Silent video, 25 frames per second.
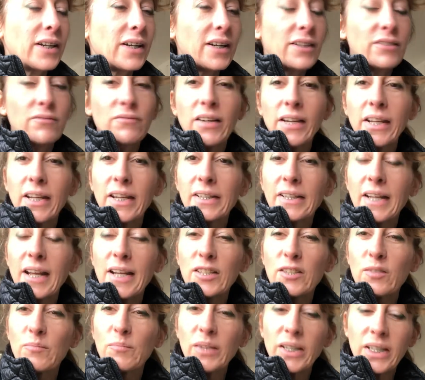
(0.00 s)

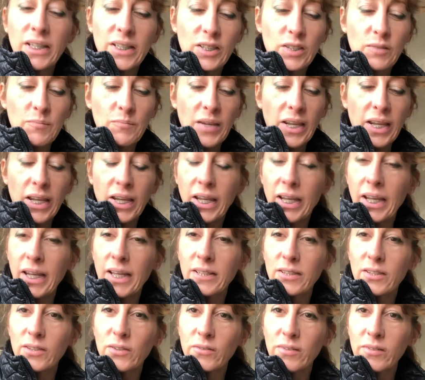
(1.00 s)
unrecognizably to me
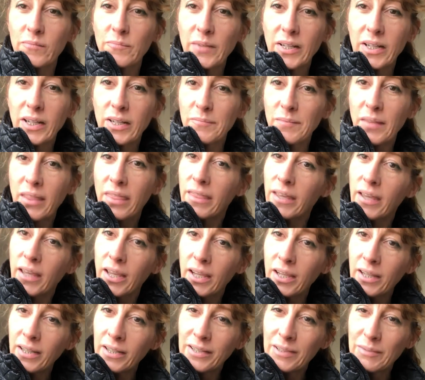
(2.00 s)
has sort of become a
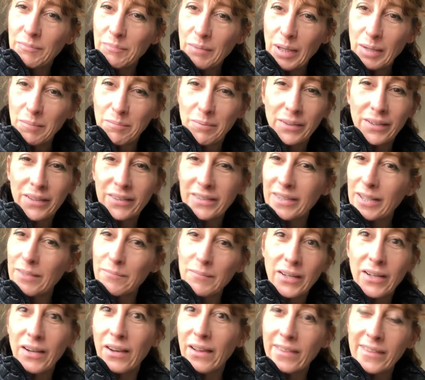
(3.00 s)
thing. People tell
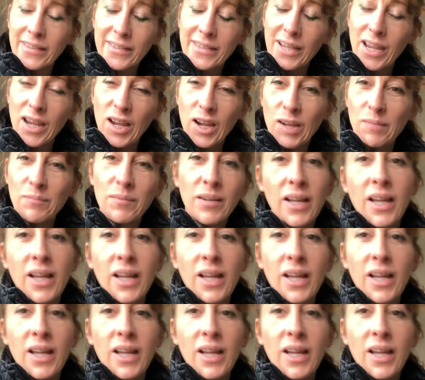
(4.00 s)
me all the time,